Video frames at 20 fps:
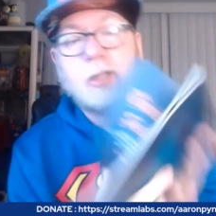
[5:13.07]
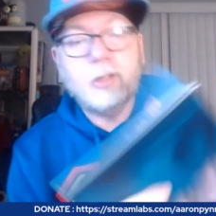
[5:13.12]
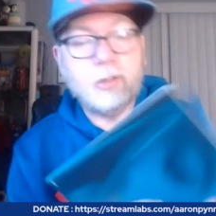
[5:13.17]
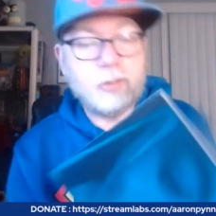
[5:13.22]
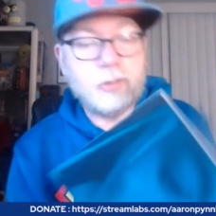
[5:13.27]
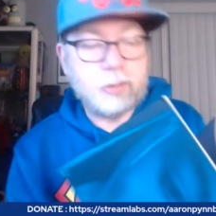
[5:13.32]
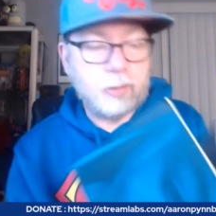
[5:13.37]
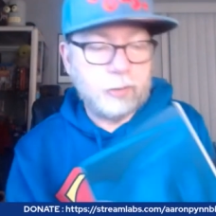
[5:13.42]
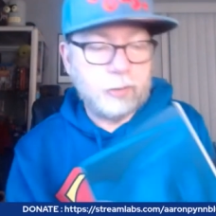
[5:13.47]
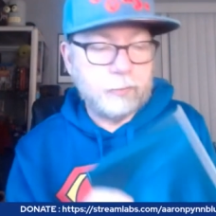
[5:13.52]
it
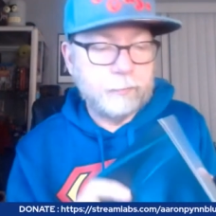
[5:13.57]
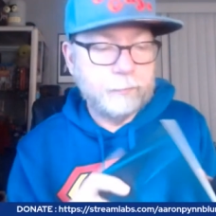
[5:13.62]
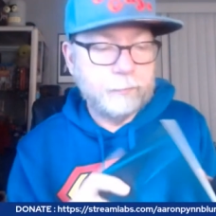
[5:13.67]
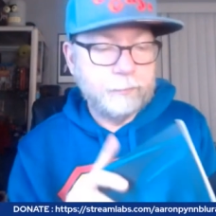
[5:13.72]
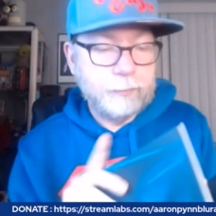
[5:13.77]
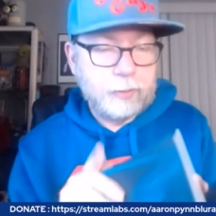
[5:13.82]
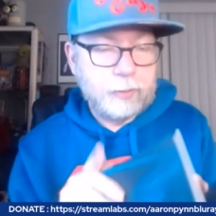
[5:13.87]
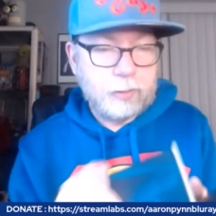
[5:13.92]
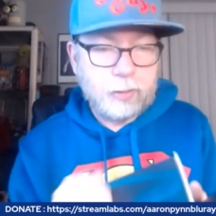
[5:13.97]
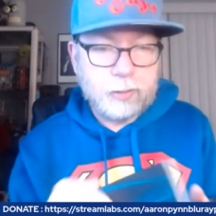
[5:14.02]
years ago,
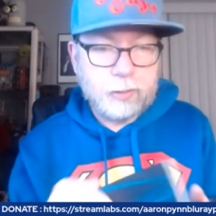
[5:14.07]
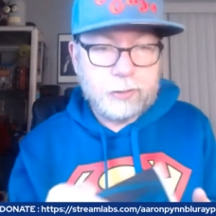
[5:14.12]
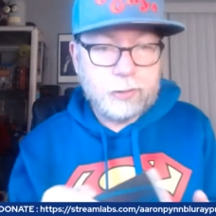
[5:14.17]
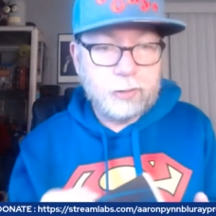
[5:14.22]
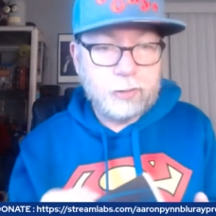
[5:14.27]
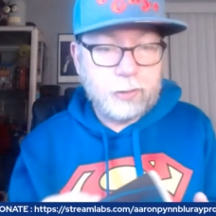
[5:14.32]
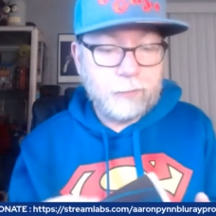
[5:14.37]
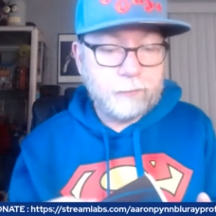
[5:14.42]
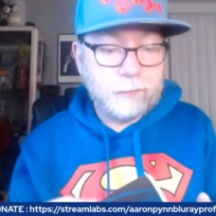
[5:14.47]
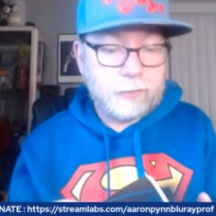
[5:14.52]
because
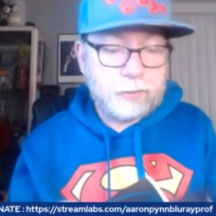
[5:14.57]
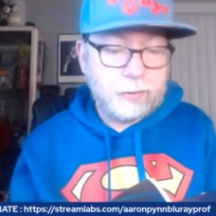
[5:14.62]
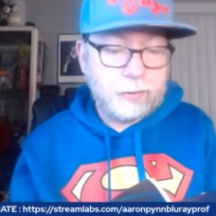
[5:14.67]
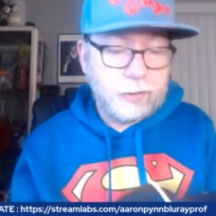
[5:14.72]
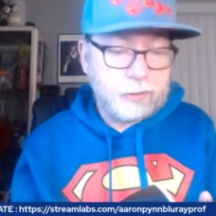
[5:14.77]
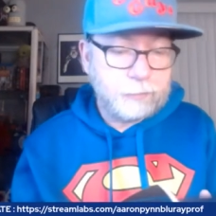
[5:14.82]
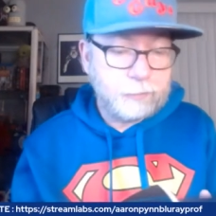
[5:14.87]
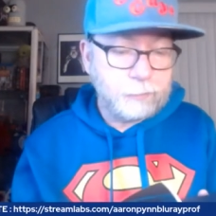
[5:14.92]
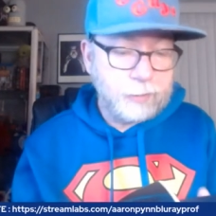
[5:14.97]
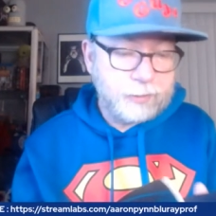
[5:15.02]
if it's
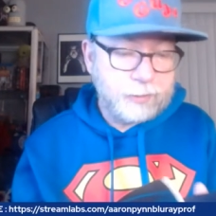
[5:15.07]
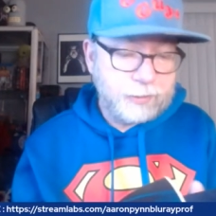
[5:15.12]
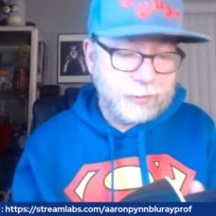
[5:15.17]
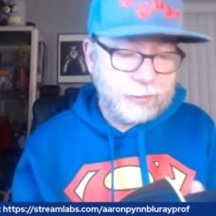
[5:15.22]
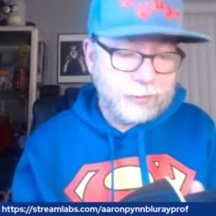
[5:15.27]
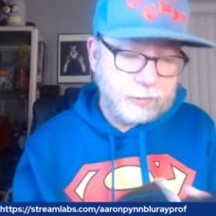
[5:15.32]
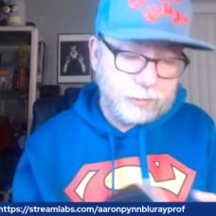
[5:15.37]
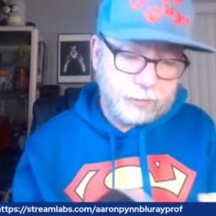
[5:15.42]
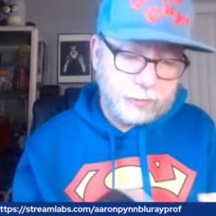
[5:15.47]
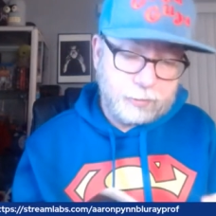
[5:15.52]

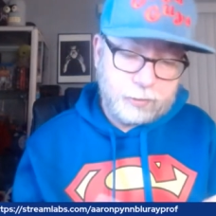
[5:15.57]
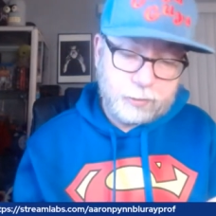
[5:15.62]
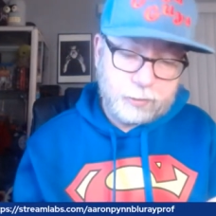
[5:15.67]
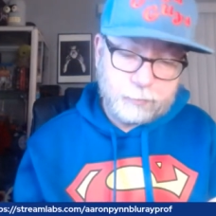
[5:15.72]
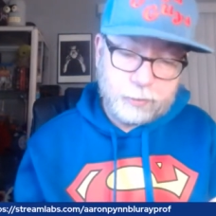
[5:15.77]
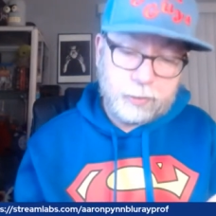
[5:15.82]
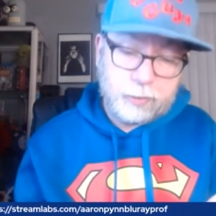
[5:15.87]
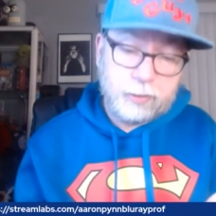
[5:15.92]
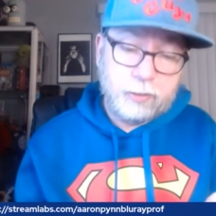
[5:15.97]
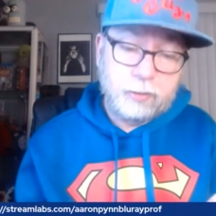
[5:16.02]
Nunsploitation, I'll tell
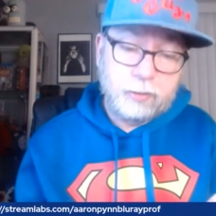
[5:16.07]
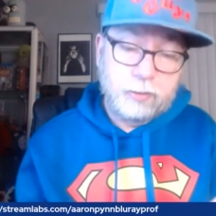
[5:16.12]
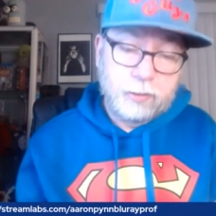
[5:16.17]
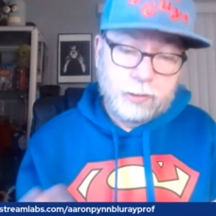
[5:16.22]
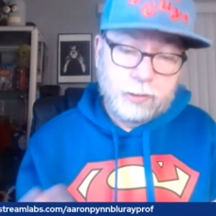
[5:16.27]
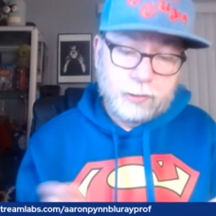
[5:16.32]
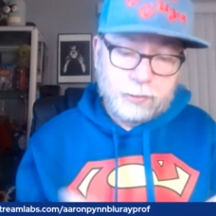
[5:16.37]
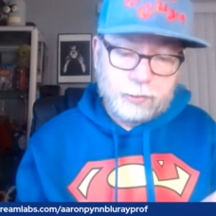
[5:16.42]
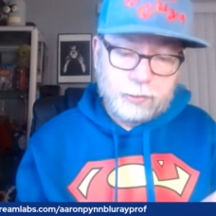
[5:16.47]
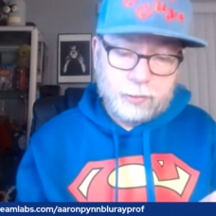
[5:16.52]
you right now,
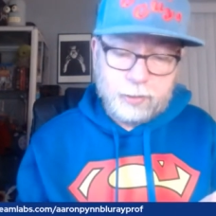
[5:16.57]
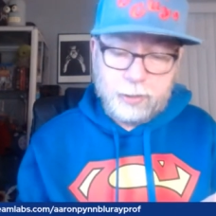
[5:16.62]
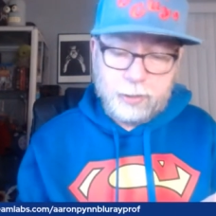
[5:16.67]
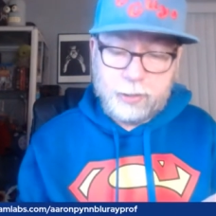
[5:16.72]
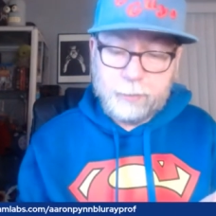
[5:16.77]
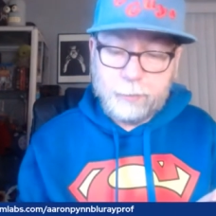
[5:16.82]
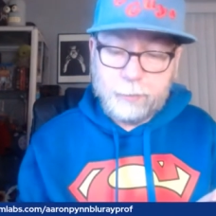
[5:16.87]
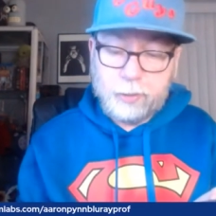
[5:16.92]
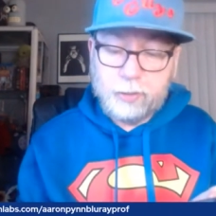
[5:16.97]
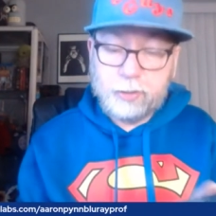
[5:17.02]
I am a